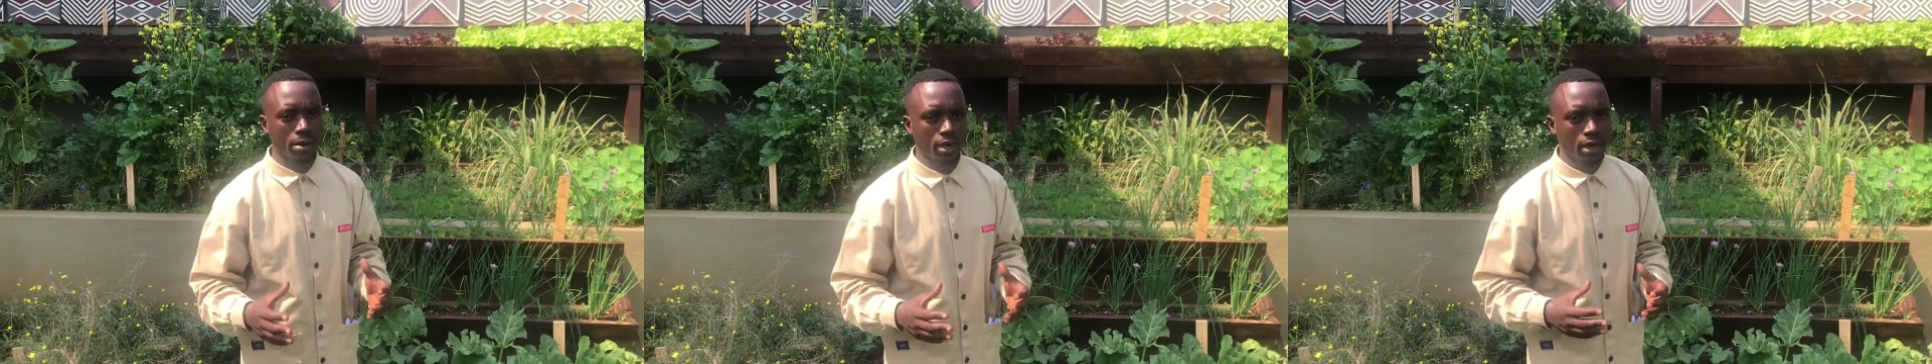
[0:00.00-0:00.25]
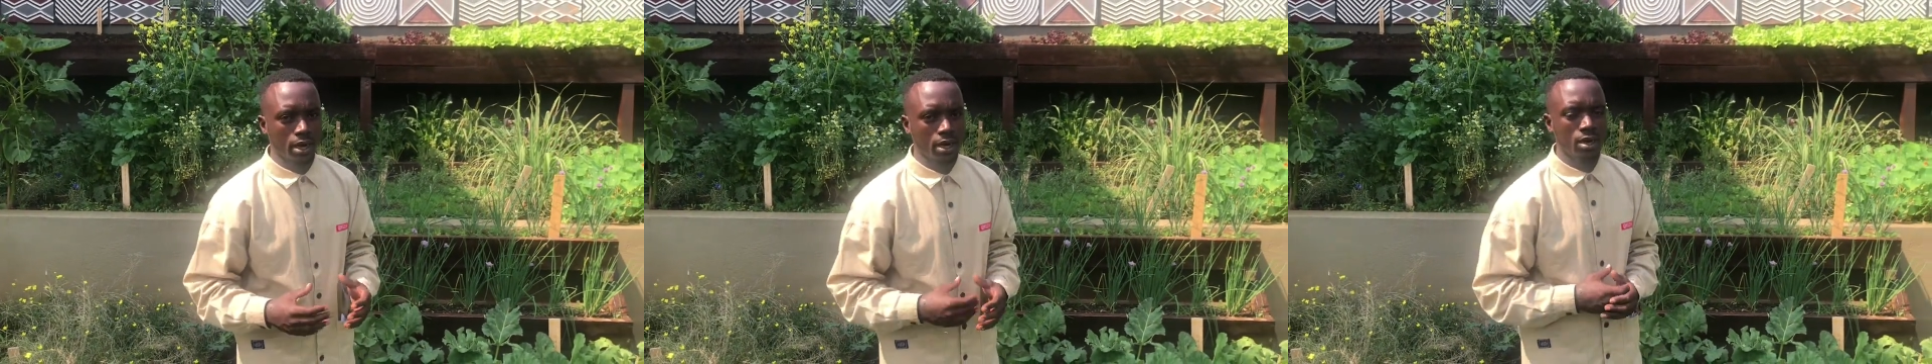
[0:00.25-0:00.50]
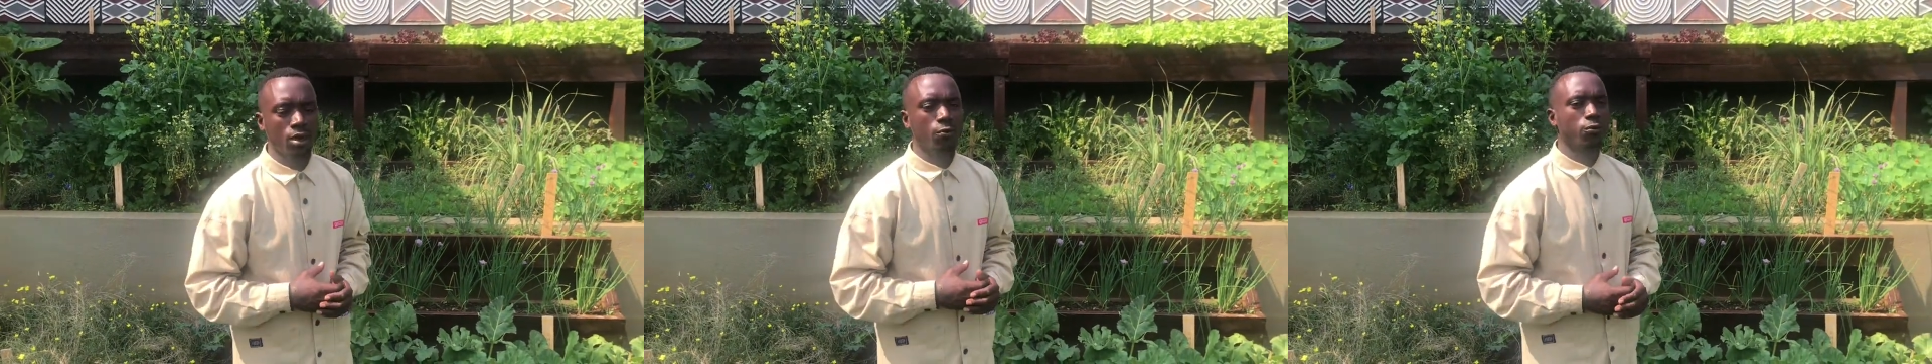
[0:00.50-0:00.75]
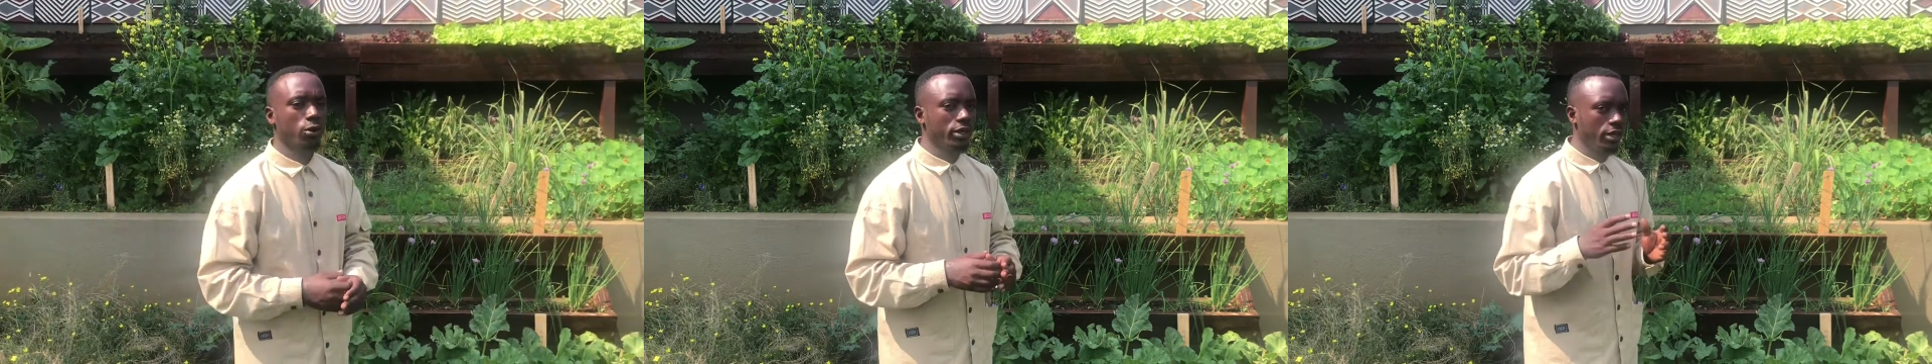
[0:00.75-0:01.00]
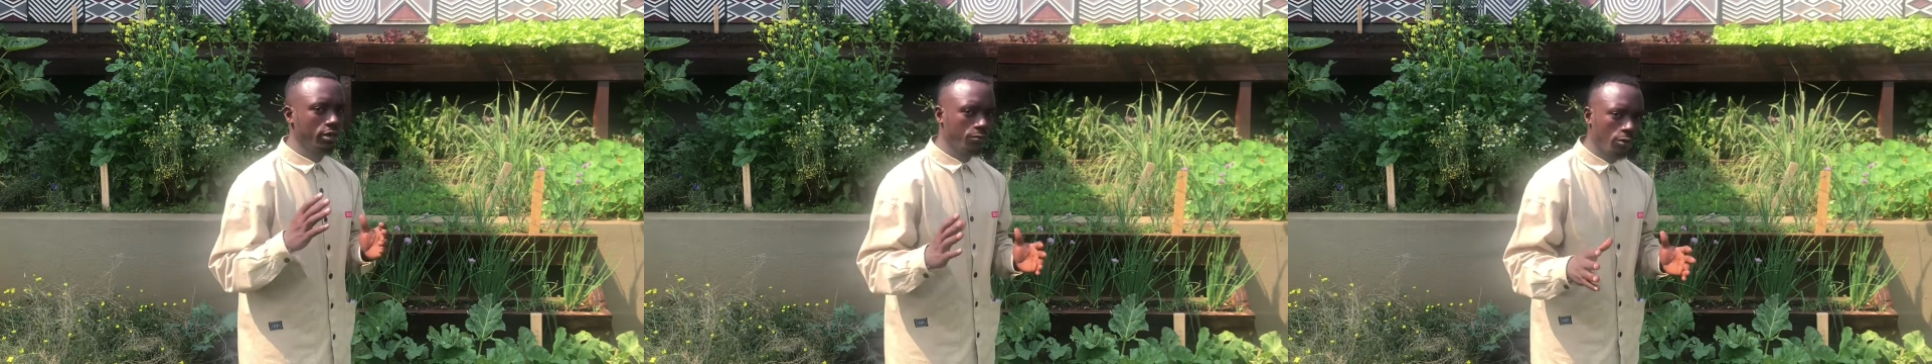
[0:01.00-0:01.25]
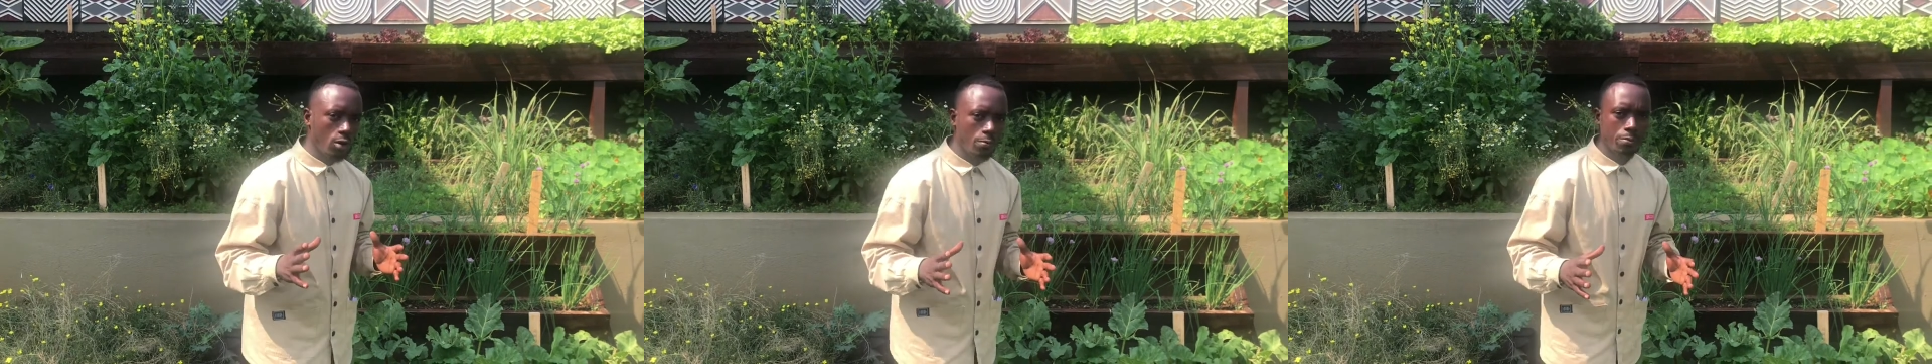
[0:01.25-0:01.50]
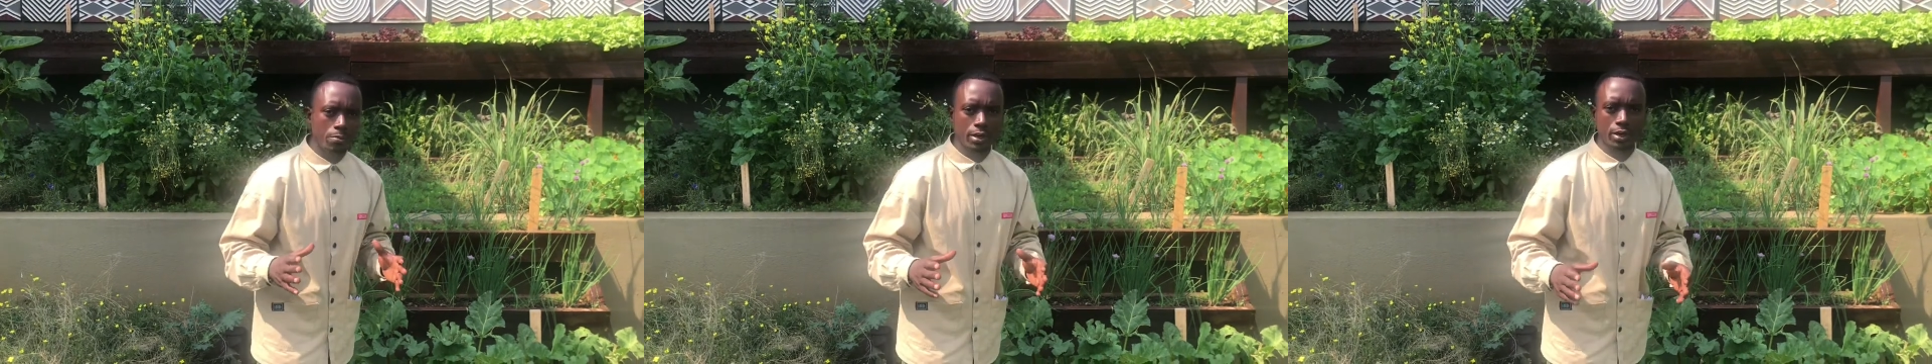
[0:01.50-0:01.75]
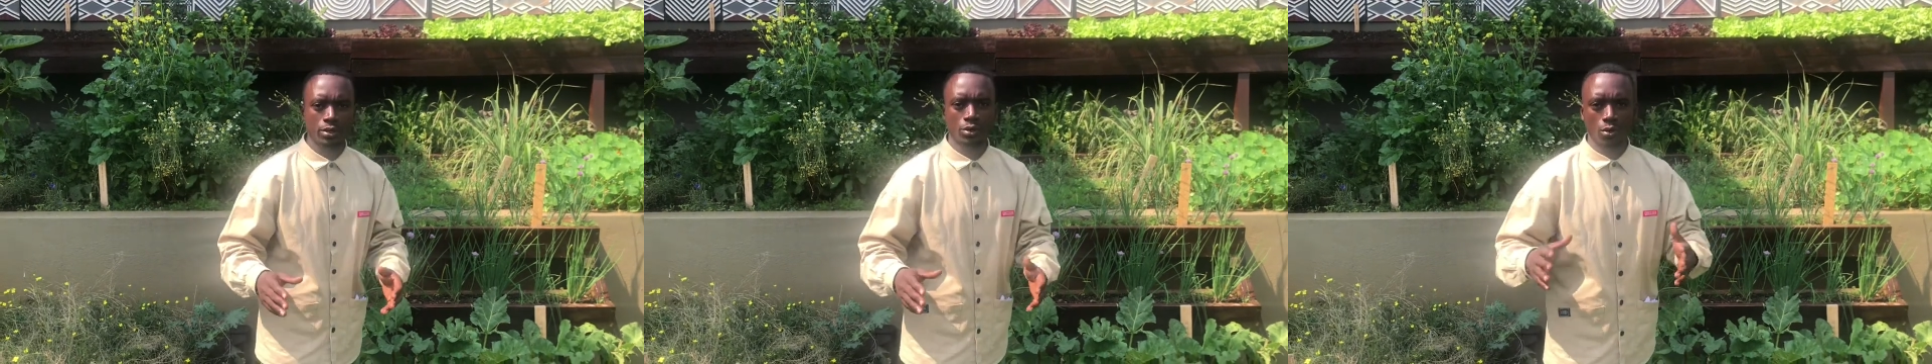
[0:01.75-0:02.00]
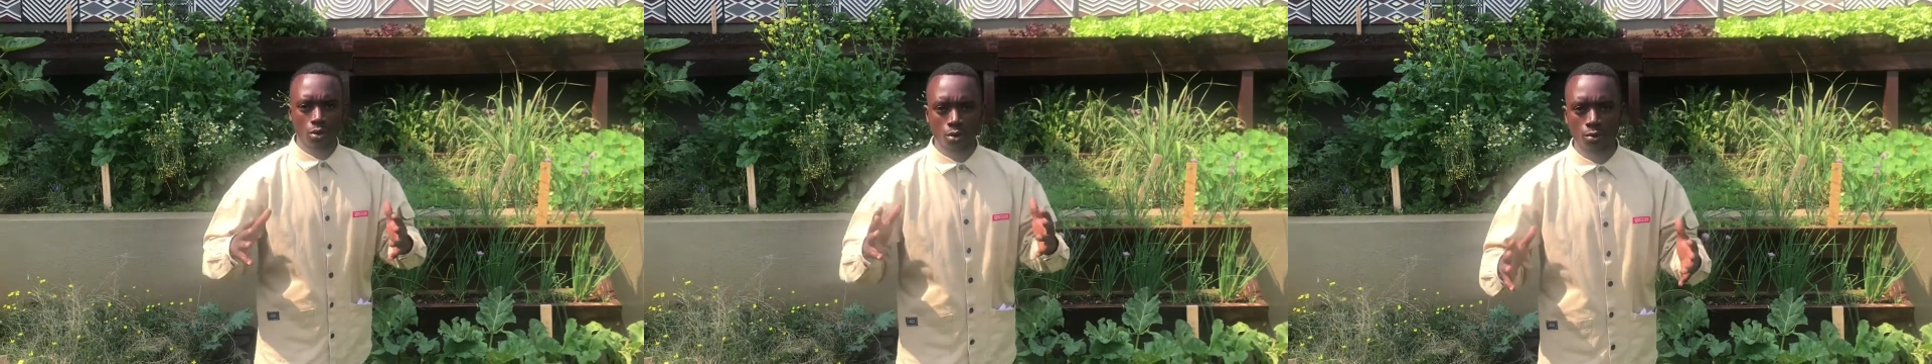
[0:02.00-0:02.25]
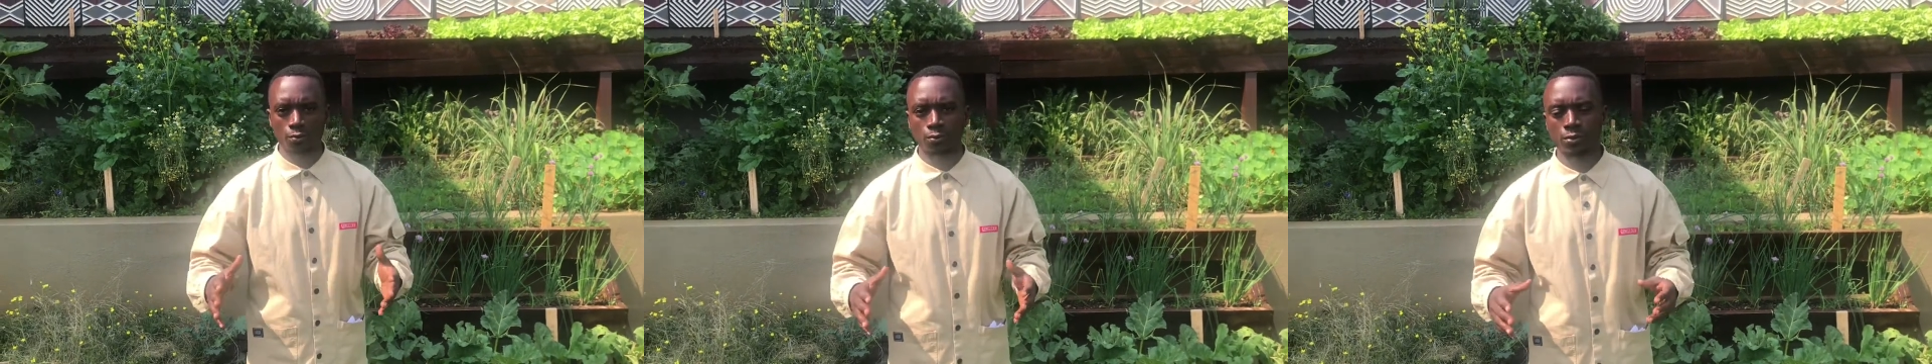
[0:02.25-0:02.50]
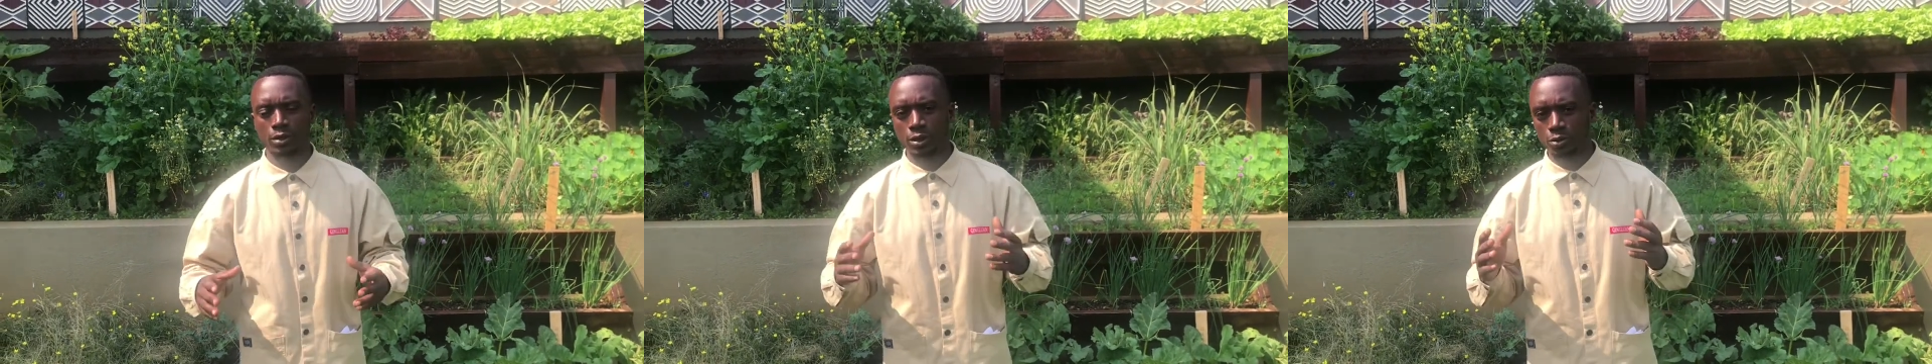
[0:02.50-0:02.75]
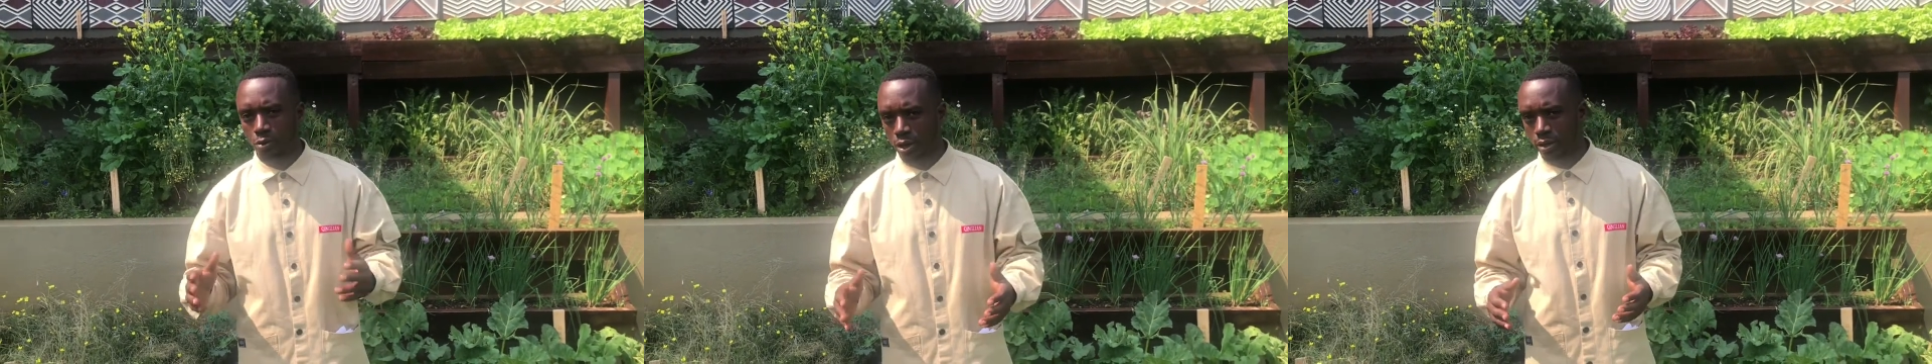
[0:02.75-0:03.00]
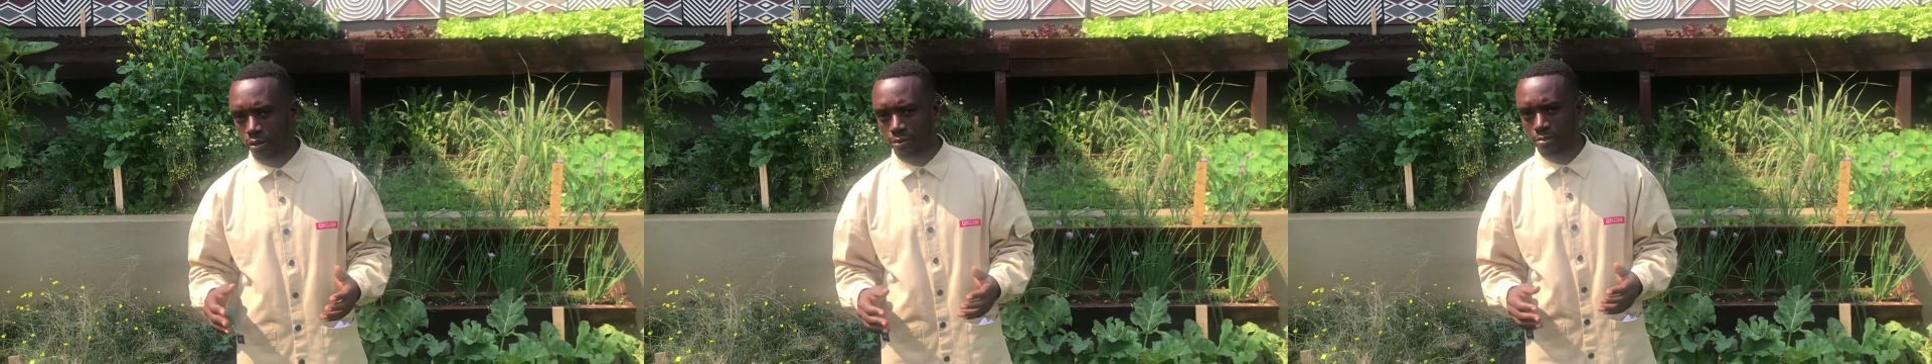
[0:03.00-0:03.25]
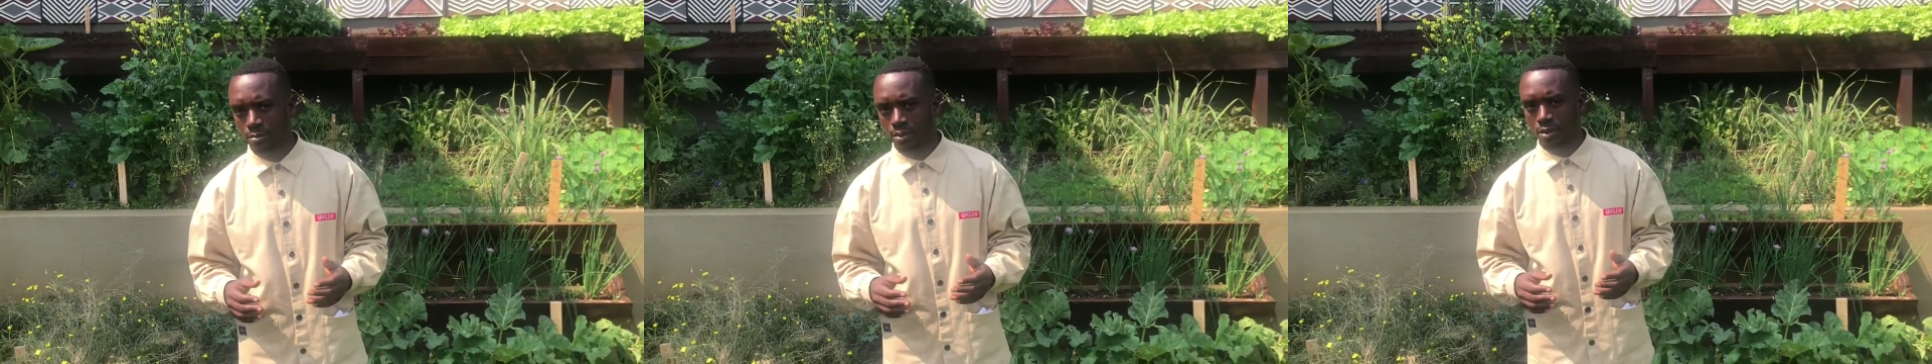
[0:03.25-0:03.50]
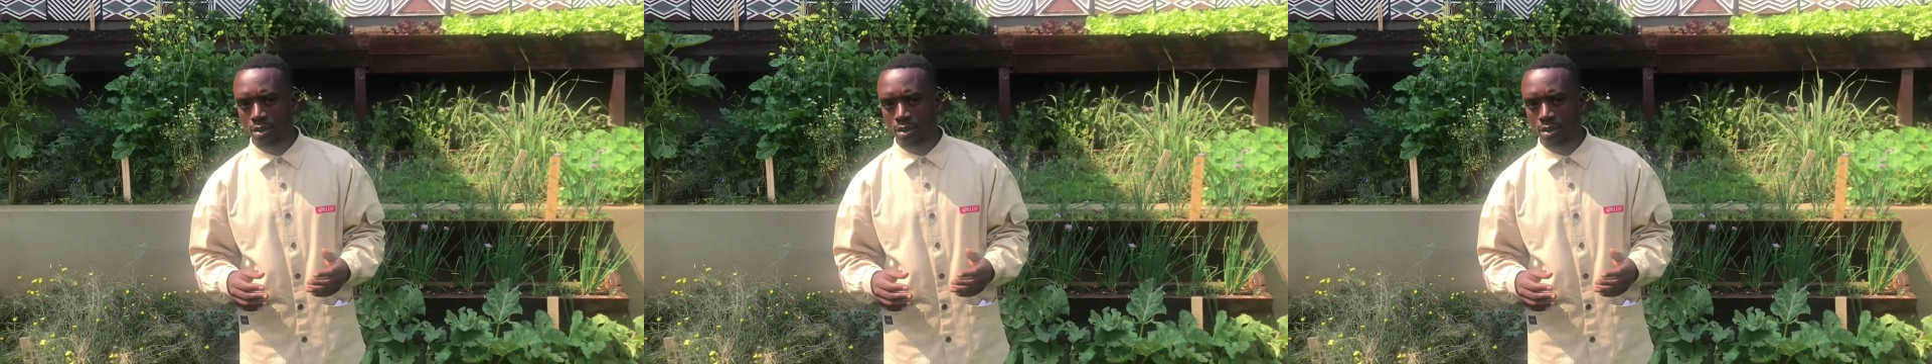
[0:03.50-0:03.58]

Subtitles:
manner for the development of the tourism.